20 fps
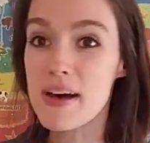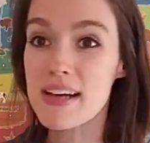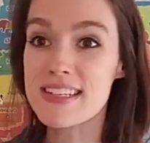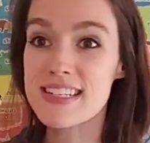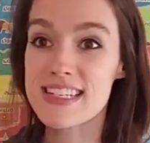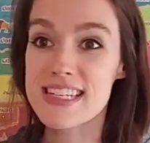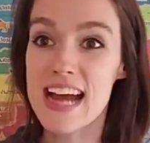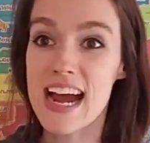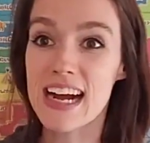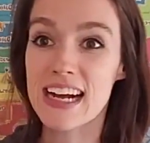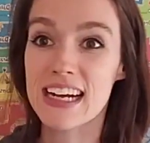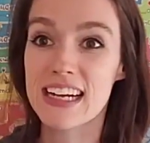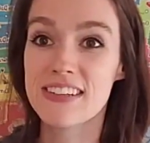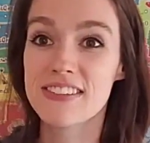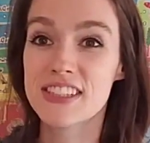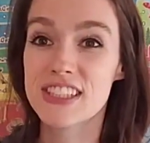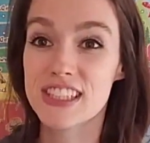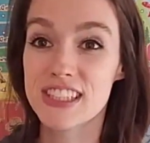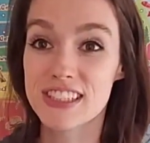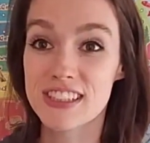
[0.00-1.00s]
a stack
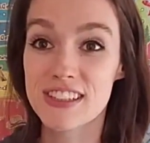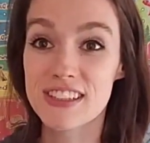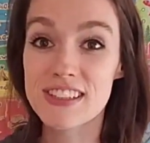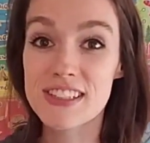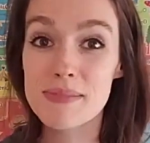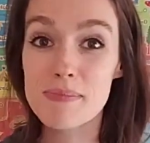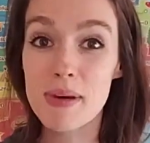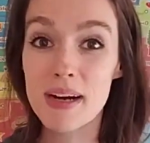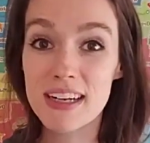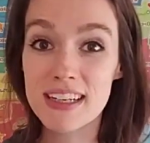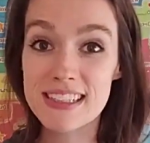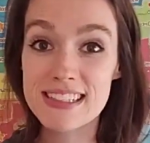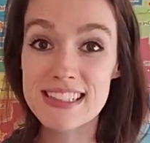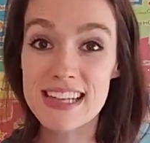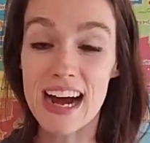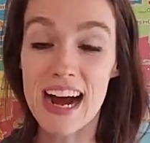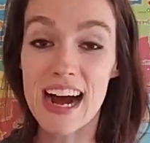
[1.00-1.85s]
of children's books